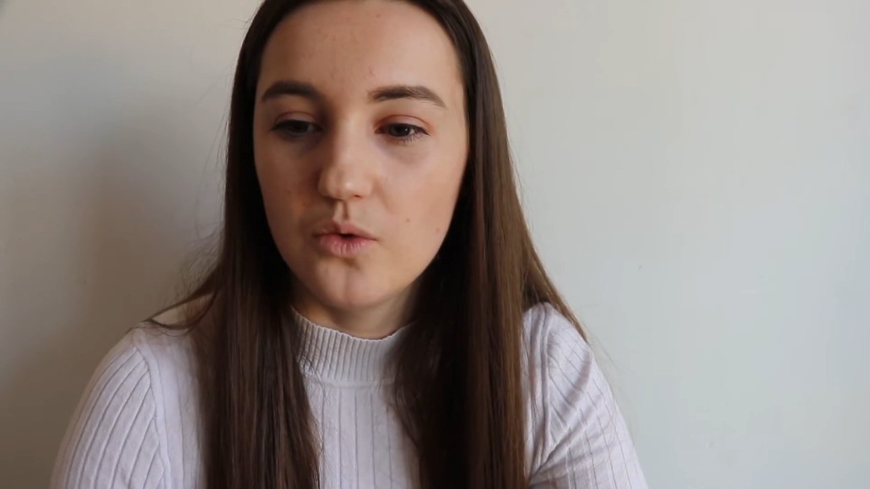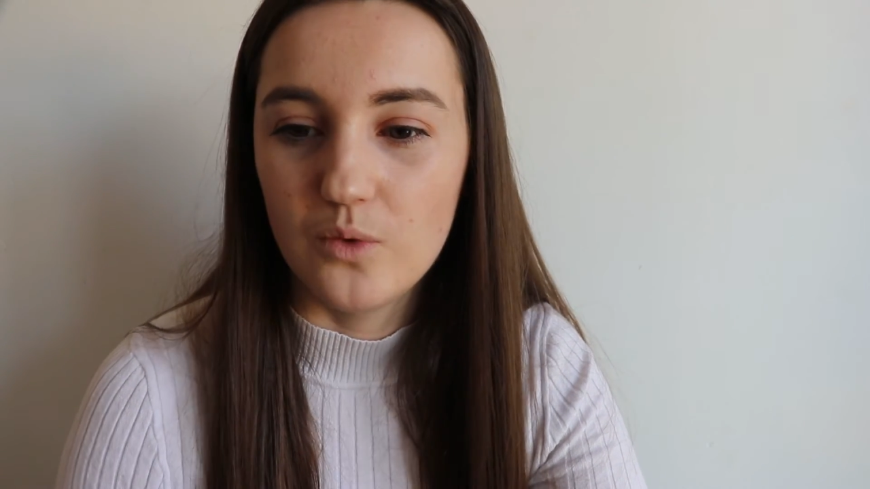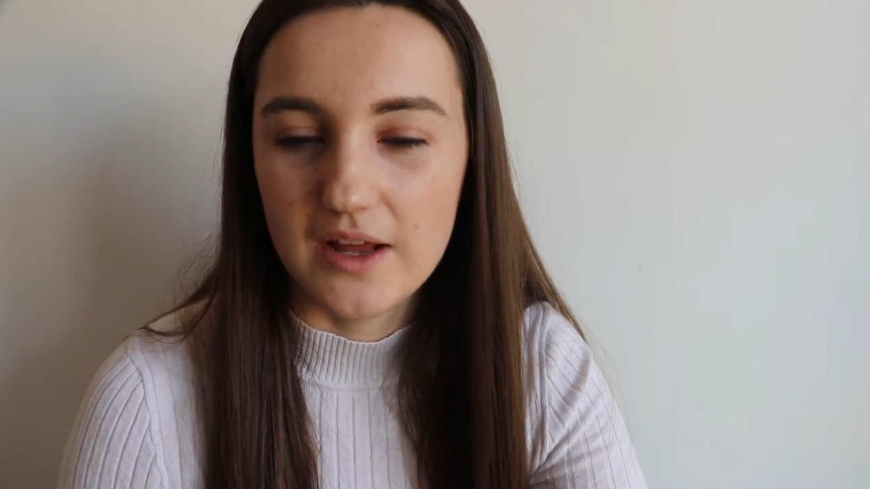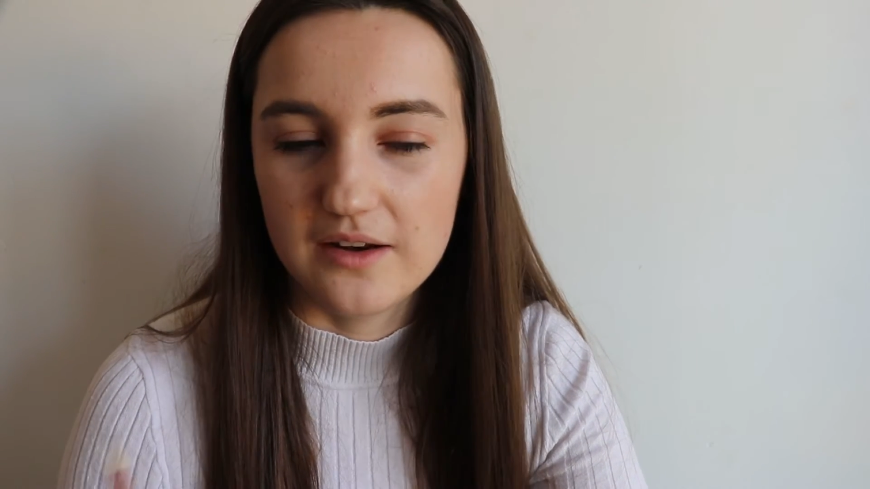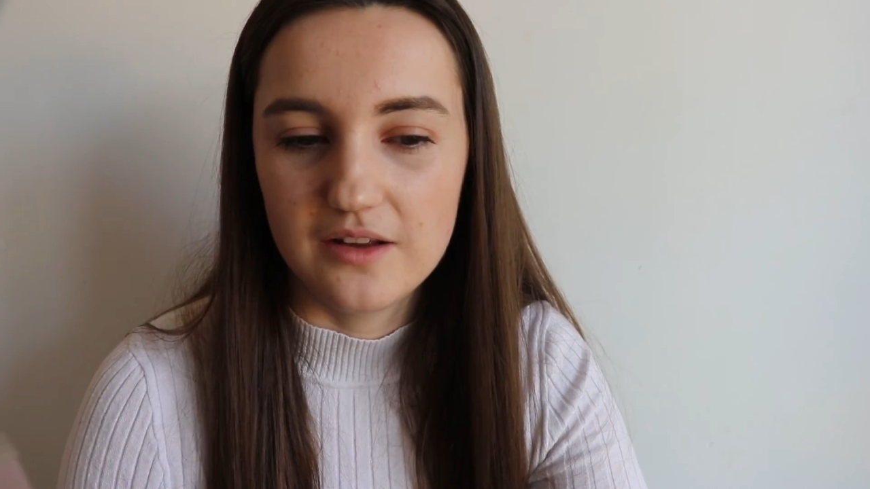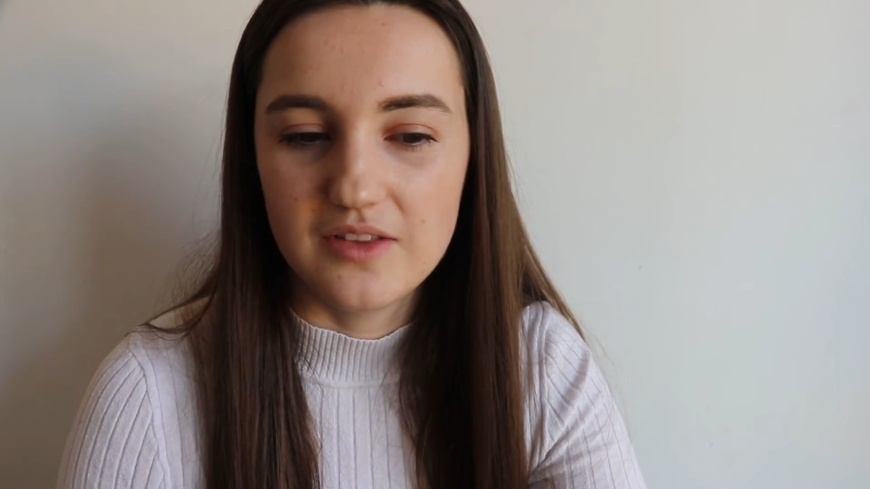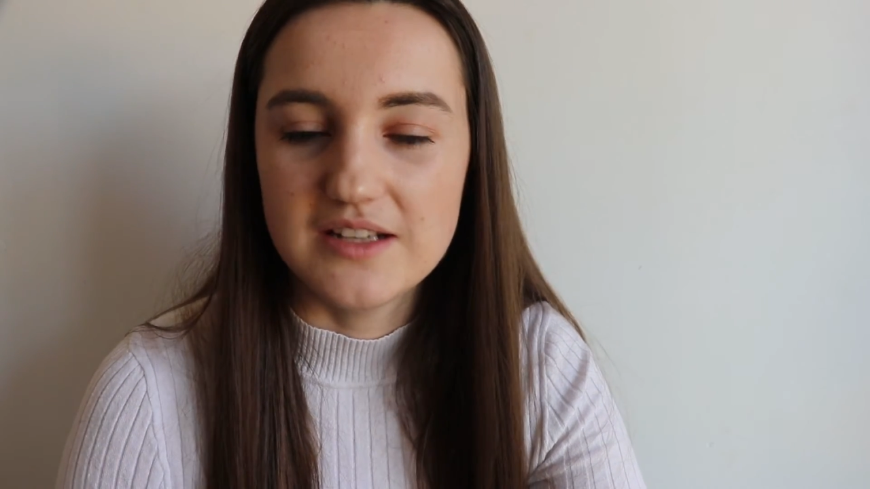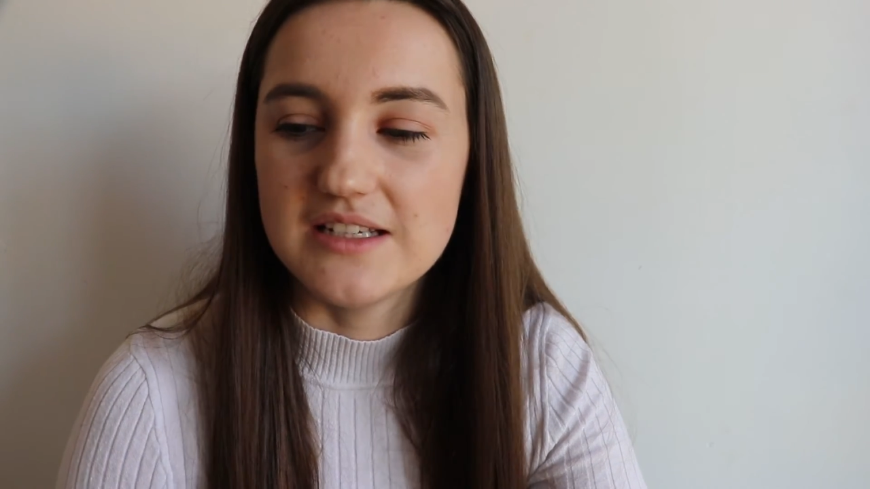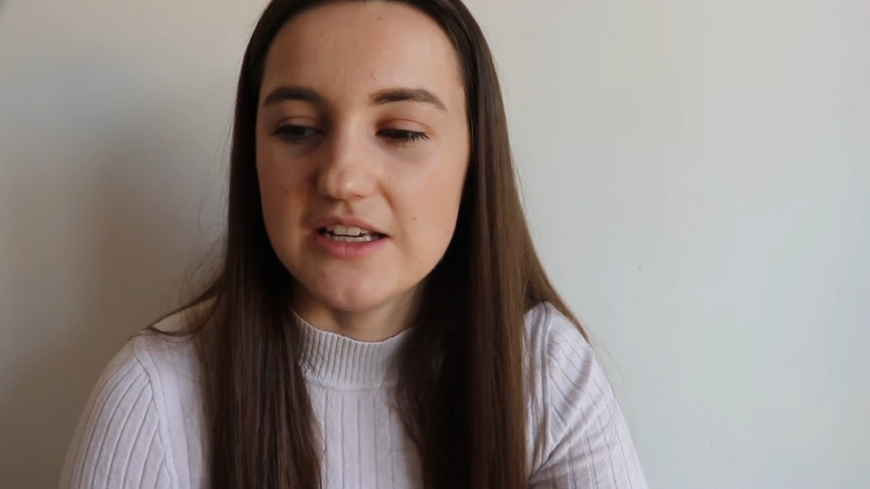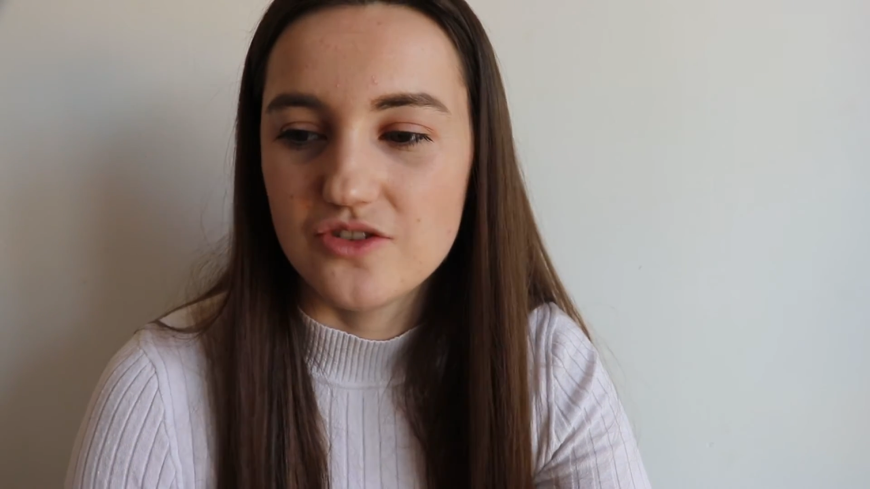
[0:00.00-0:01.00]
when the
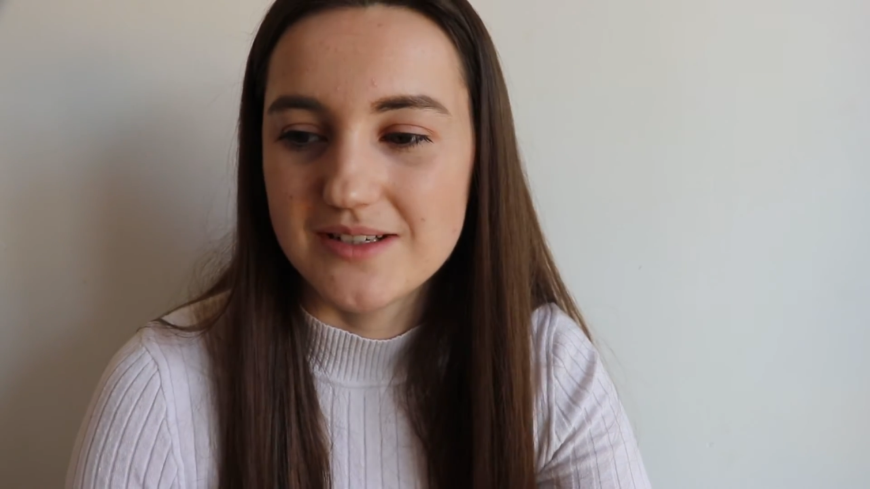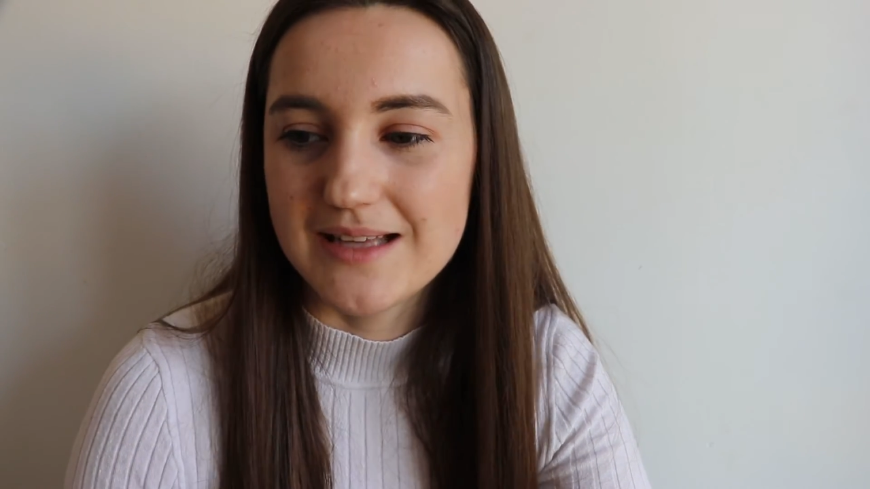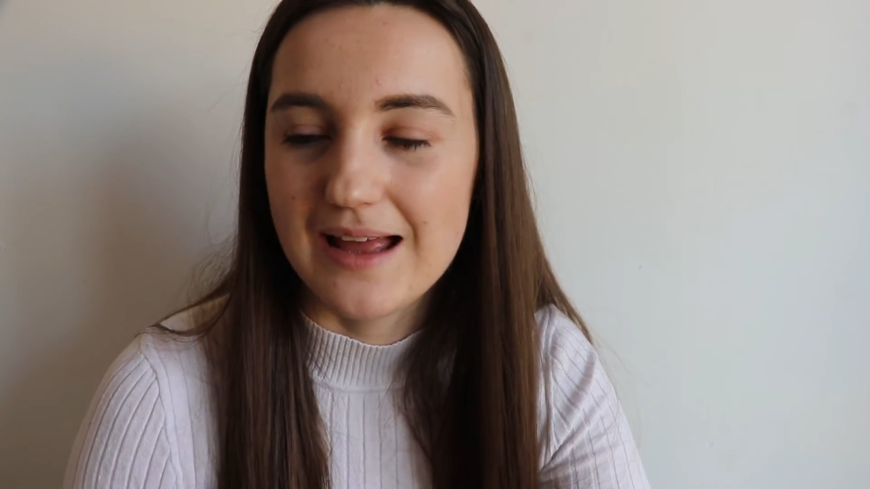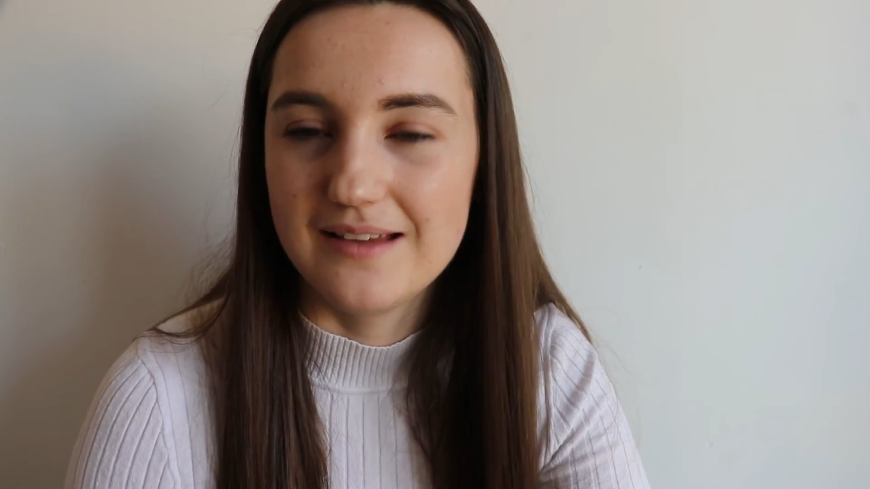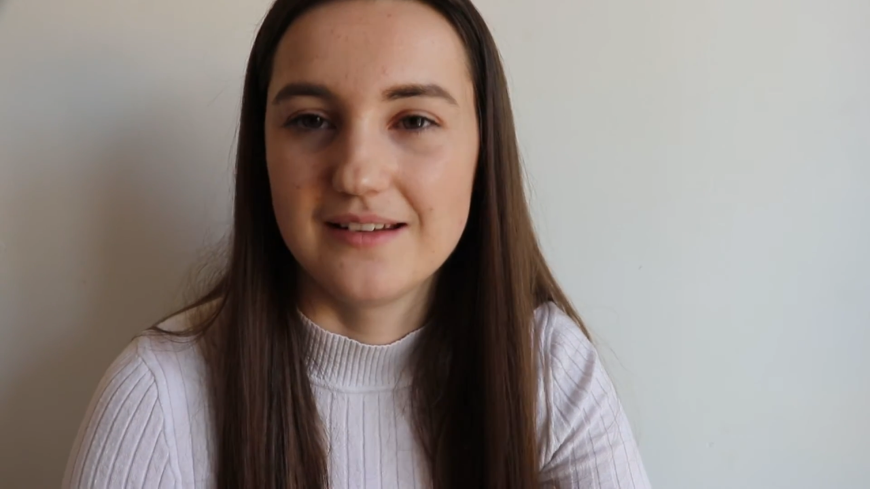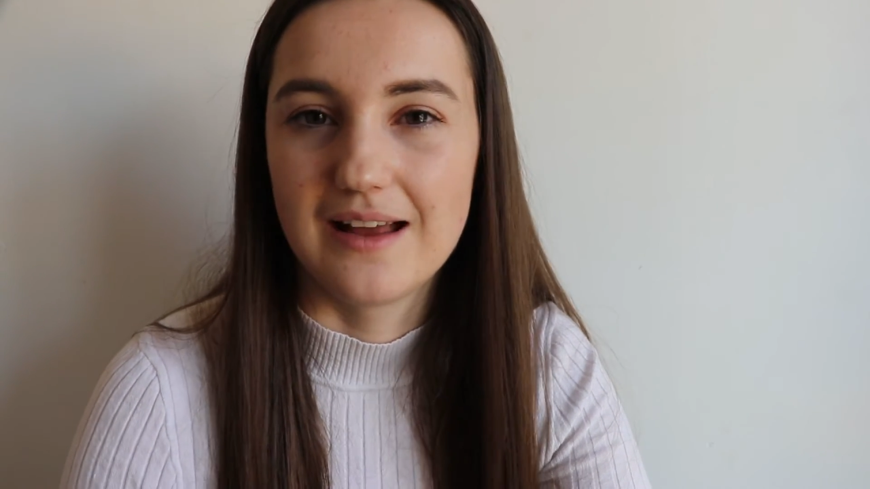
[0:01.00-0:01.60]
teacher is handing